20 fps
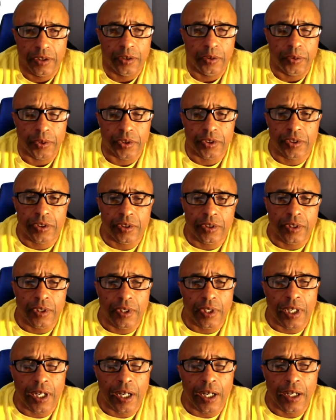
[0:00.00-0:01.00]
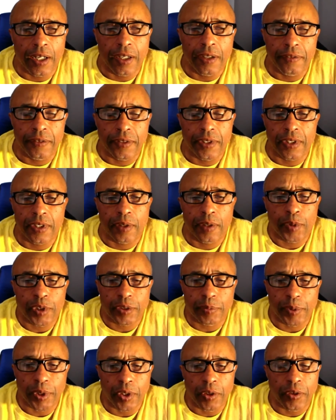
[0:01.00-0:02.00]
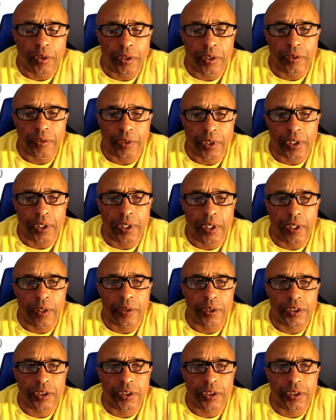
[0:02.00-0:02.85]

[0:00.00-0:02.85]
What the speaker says: who are still alive, they must be hurting right now.